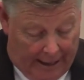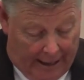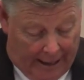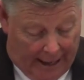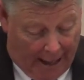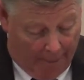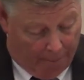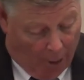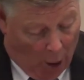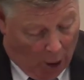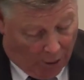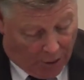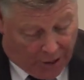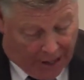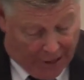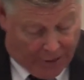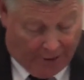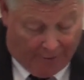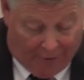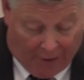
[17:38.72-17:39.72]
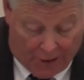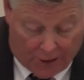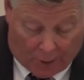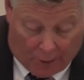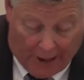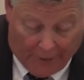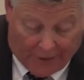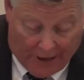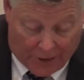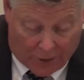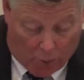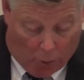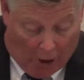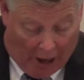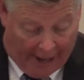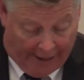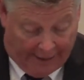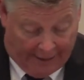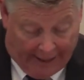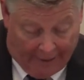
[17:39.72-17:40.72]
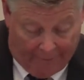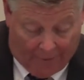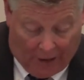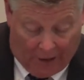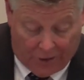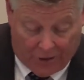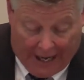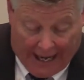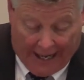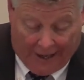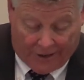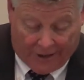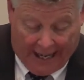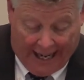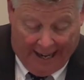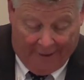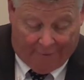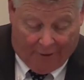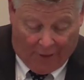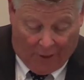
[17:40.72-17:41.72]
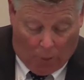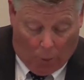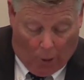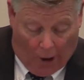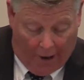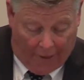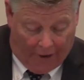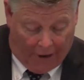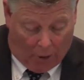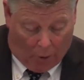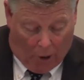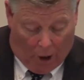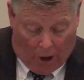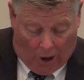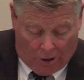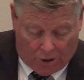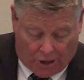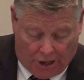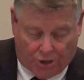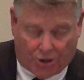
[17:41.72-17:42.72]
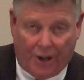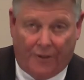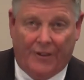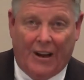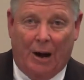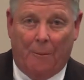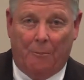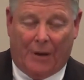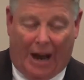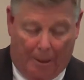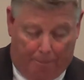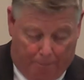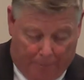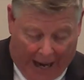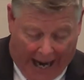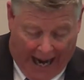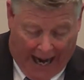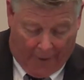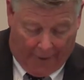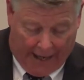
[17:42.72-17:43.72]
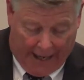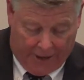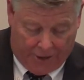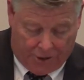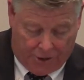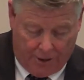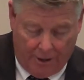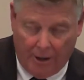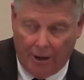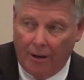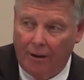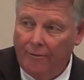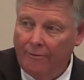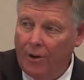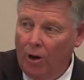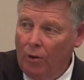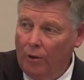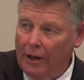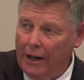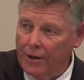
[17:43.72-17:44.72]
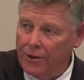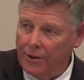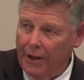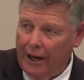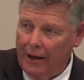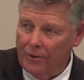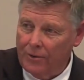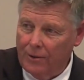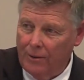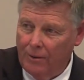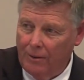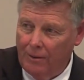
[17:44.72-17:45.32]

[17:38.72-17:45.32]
And Paul says in 1 Corinthians 1 and verse 18, For the word of the cross is to them that perish foolishness.